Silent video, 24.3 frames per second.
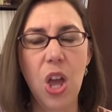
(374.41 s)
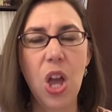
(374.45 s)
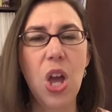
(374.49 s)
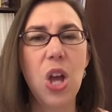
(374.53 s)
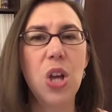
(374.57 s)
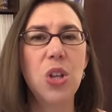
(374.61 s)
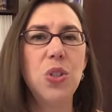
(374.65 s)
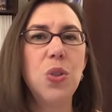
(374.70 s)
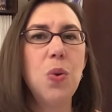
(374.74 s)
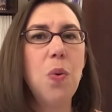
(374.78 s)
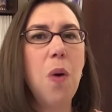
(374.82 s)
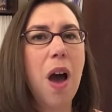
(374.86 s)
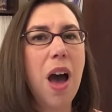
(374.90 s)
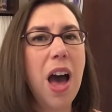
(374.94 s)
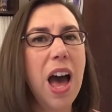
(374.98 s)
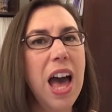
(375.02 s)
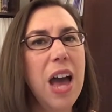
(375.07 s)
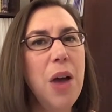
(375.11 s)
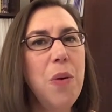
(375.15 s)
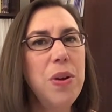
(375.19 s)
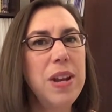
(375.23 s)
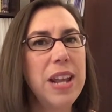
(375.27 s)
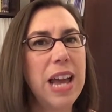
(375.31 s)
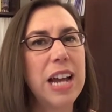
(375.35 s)
So
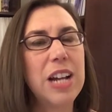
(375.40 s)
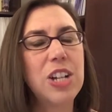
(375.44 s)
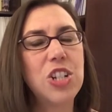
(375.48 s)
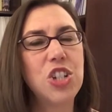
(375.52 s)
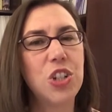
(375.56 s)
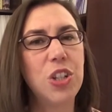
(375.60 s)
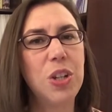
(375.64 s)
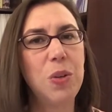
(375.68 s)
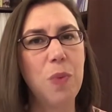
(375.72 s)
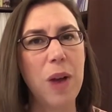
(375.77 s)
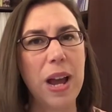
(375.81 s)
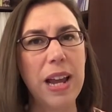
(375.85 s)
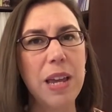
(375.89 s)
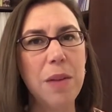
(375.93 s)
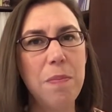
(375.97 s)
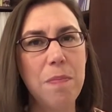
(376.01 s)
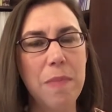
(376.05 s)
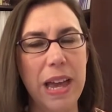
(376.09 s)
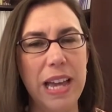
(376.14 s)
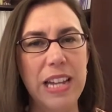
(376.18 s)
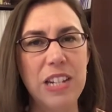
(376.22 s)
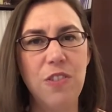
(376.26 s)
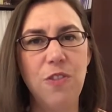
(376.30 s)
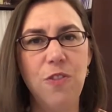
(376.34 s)
I would actually
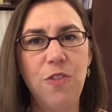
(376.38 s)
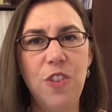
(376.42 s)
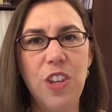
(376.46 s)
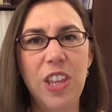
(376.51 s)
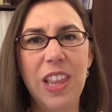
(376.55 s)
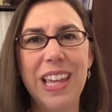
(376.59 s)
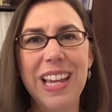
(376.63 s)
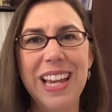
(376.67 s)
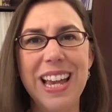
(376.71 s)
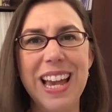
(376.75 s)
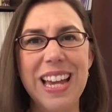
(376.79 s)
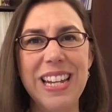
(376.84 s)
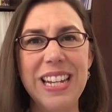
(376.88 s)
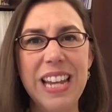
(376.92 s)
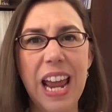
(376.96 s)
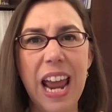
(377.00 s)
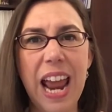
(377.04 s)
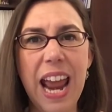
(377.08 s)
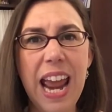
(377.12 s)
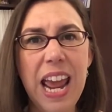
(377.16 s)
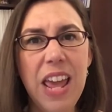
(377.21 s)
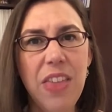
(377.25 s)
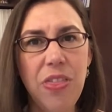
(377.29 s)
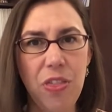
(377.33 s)
recommend feeling an
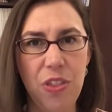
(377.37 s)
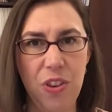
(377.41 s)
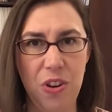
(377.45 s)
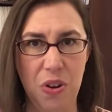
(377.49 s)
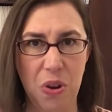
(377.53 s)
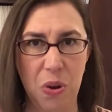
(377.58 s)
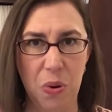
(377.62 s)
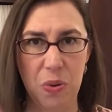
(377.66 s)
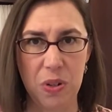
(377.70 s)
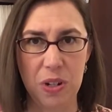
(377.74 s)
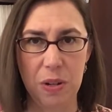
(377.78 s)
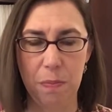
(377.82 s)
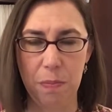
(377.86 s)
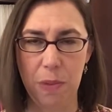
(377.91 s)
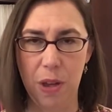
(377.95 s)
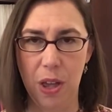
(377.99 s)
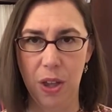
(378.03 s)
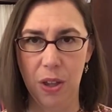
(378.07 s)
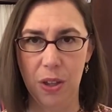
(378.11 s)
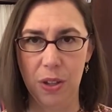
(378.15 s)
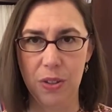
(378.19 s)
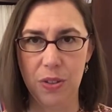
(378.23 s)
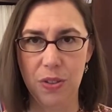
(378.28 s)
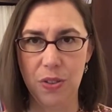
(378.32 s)
1/8 note
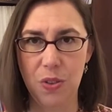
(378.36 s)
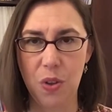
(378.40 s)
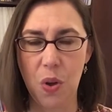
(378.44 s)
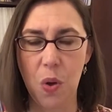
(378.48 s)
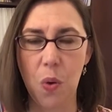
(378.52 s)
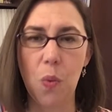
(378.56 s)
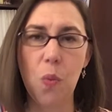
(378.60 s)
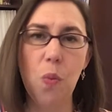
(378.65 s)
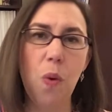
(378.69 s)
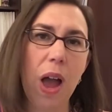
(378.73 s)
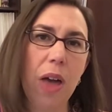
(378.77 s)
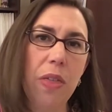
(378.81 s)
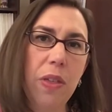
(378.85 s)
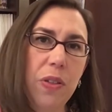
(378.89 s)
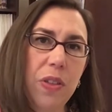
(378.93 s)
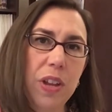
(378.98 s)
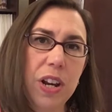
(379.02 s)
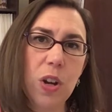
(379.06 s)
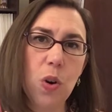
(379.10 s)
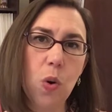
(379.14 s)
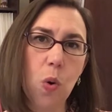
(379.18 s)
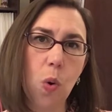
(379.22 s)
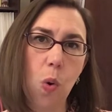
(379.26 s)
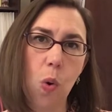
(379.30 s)
pulse rather than
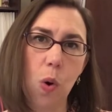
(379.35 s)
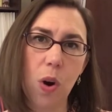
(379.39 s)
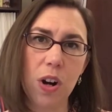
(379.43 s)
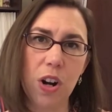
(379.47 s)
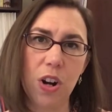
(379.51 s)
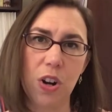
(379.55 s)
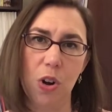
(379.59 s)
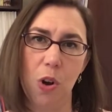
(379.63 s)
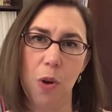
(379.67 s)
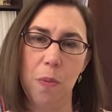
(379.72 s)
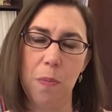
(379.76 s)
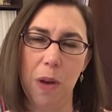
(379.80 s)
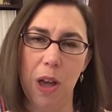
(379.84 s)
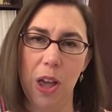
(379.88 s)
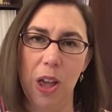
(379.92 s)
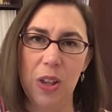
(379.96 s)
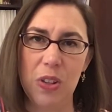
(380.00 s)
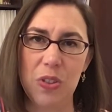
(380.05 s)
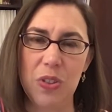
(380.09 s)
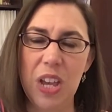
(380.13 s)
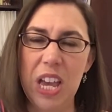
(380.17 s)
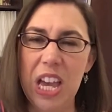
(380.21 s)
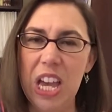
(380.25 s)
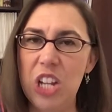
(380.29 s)
a 1/4 note
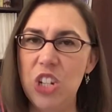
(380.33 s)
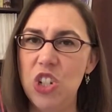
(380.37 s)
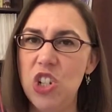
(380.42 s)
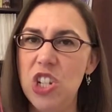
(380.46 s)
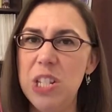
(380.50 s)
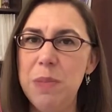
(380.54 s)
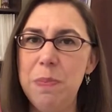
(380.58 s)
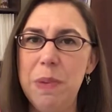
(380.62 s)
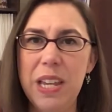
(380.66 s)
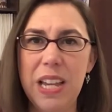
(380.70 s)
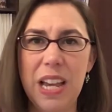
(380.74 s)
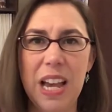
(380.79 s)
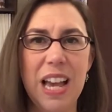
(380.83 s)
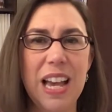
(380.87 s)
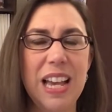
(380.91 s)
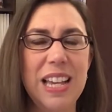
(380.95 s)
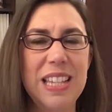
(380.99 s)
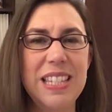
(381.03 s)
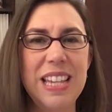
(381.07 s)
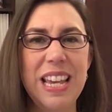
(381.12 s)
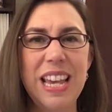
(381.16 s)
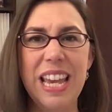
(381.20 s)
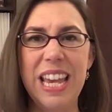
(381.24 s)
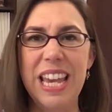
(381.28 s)
pulse, just
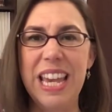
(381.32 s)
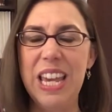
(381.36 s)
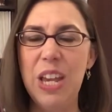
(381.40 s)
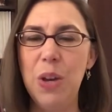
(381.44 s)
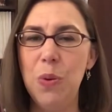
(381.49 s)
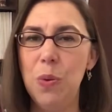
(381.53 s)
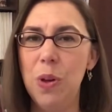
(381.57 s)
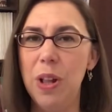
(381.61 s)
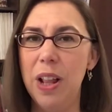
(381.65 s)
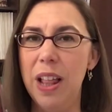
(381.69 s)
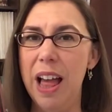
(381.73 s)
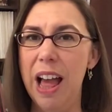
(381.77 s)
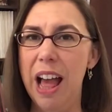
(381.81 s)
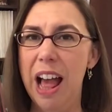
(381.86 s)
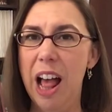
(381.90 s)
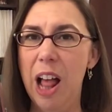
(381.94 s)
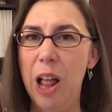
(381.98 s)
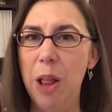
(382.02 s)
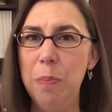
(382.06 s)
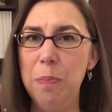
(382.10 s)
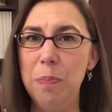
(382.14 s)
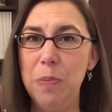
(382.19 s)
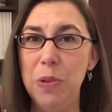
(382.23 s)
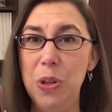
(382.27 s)
because it will
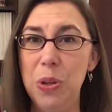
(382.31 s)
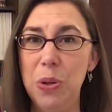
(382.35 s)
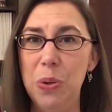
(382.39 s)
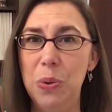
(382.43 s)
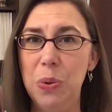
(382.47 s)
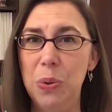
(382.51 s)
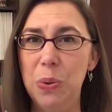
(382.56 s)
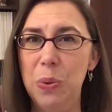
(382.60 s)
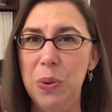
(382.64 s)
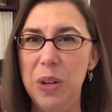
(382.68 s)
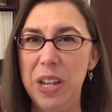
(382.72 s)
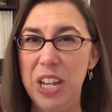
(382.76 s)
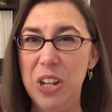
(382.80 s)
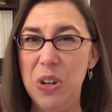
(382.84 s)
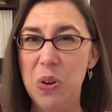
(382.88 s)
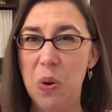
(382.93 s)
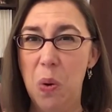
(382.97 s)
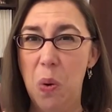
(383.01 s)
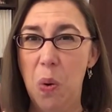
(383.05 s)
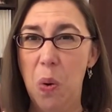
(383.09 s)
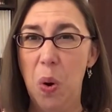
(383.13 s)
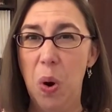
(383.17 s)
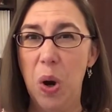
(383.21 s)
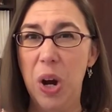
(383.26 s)
help you in
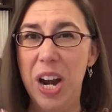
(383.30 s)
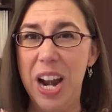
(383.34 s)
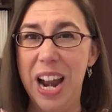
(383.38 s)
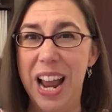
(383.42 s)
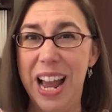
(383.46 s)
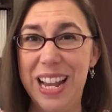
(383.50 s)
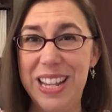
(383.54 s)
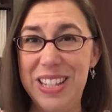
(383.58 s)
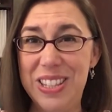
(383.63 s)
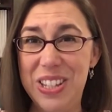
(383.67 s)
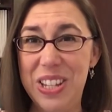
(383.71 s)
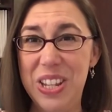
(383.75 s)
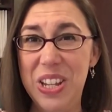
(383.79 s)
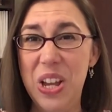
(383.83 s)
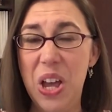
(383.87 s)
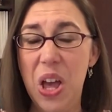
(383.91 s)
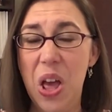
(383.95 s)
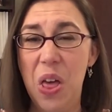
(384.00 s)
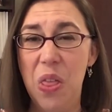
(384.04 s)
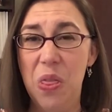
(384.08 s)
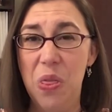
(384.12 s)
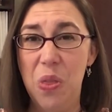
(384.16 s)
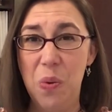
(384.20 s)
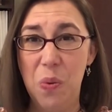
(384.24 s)
organizing
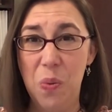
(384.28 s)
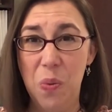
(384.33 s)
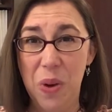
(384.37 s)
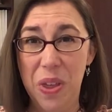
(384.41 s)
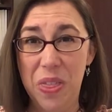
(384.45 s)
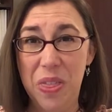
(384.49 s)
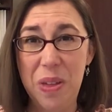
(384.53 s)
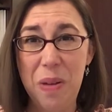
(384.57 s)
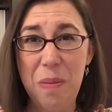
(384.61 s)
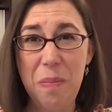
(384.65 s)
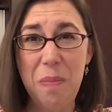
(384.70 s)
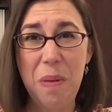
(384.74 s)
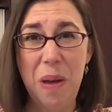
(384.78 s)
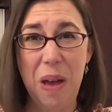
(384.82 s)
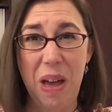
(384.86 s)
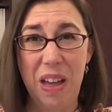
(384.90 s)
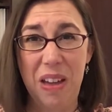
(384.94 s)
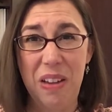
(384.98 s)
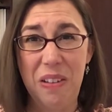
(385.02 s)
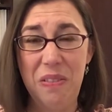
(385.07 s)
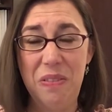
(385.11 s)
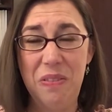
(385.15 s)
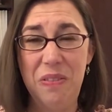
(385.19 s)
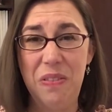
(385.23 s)
the rhythm
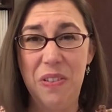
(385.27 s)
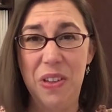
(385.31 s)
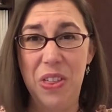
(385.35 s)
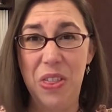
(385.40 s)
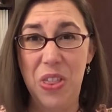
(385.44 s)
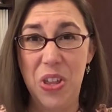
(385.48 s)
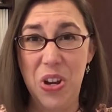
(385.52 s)
of the